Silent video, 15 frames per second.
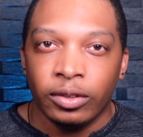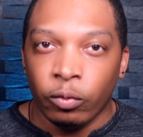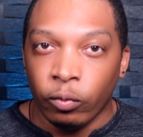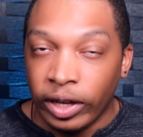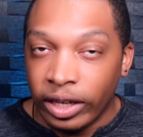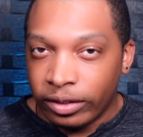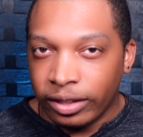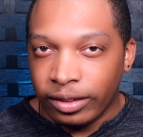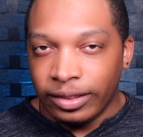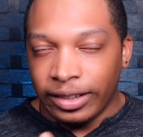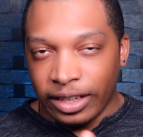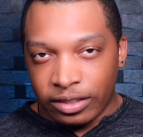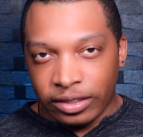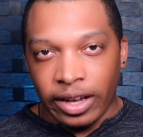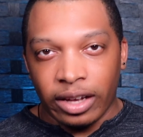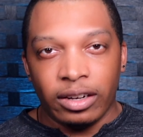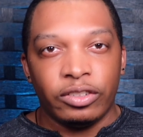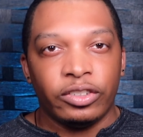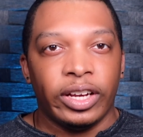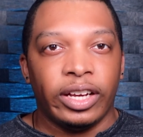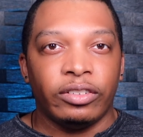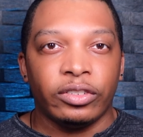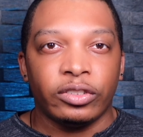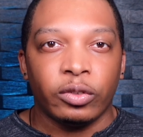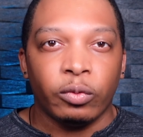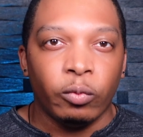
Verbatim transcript: with these kind of changes,